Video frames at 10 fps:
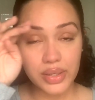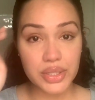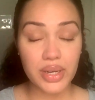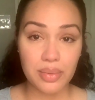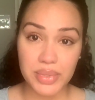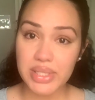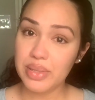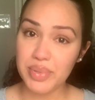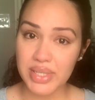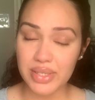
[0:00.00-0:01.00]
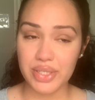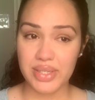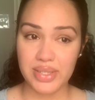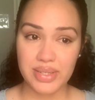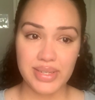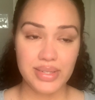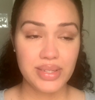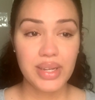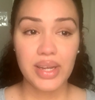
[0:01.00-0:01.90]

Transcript: she got me into position, and